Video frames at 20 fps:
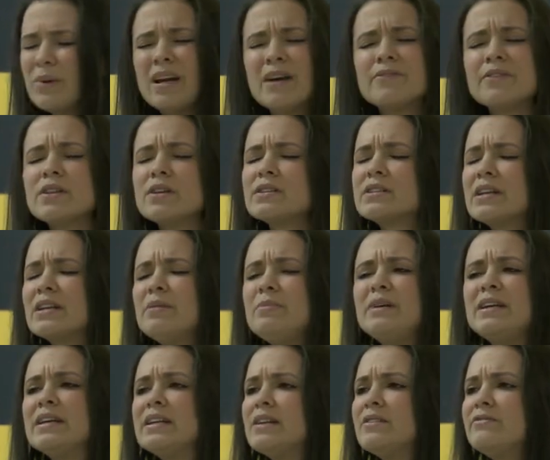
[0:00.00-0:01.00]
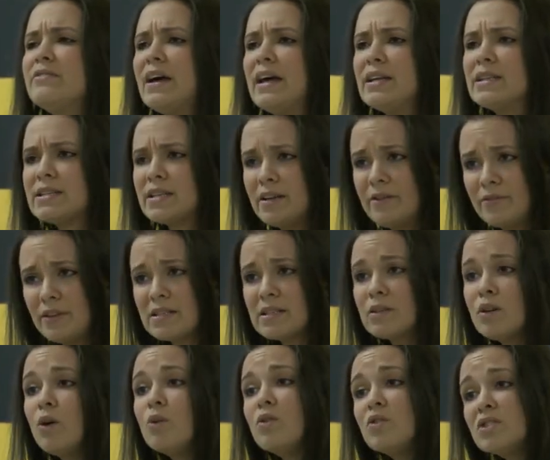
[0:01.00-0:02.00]
whenever there's going to be an event, if it's
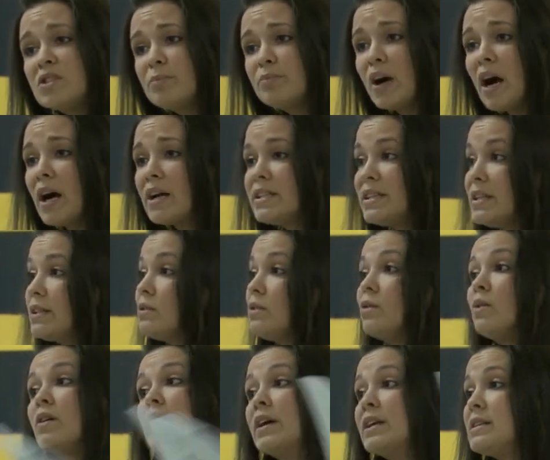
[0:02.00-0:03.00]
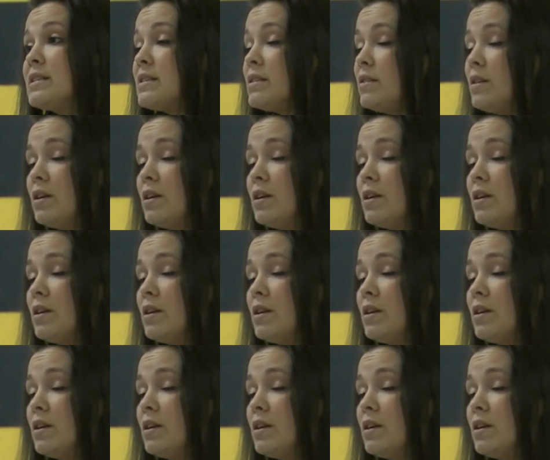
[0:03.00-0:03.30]
local to Brockton or it's